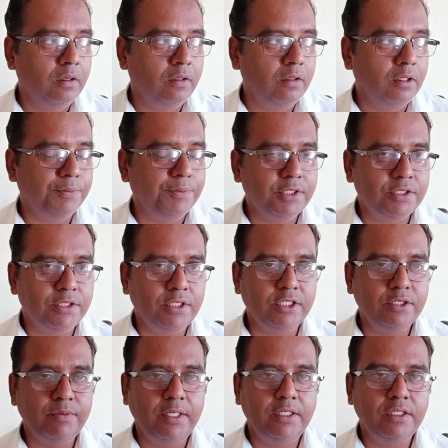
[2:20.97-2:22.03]
If the
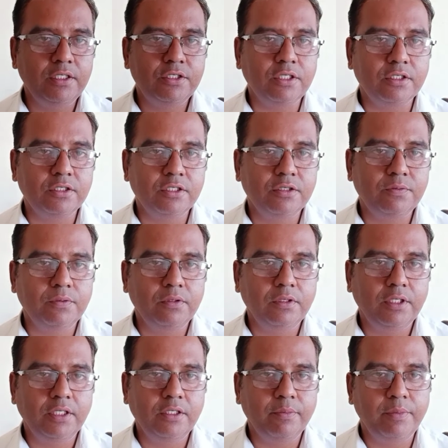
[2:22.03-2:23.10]
stage battle is successful,
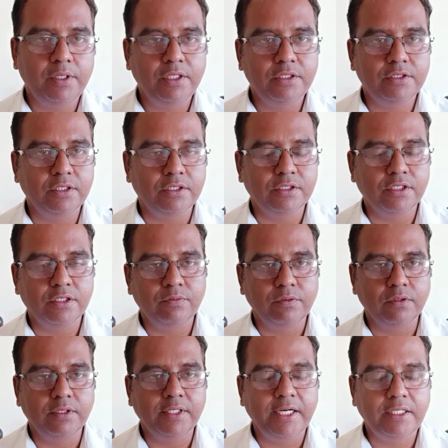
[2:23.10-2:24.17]
then the play is
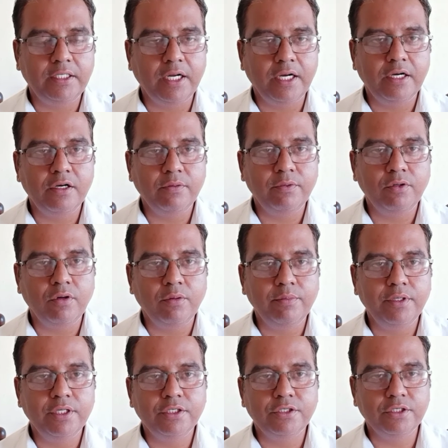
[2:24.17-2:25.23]
successful. That kind of a
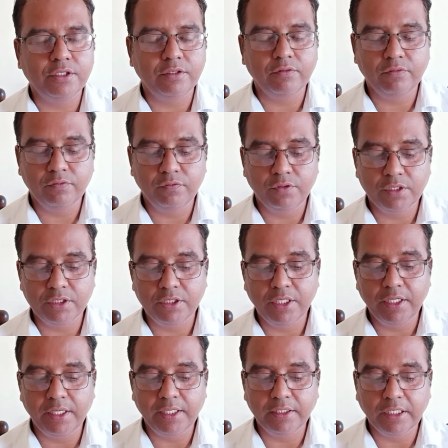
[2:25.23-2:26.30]
combination was
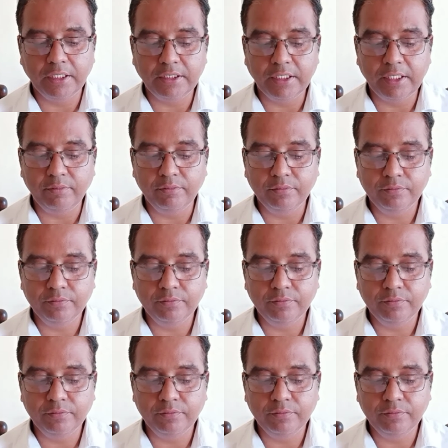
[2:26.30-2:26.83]
there at that time.